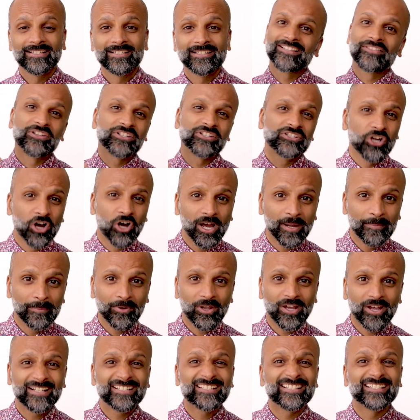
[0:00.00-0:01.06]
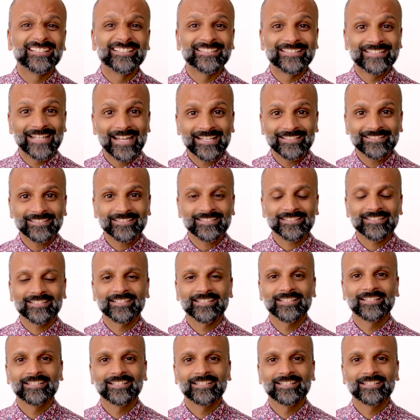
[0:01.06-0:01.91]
The timeline condensed,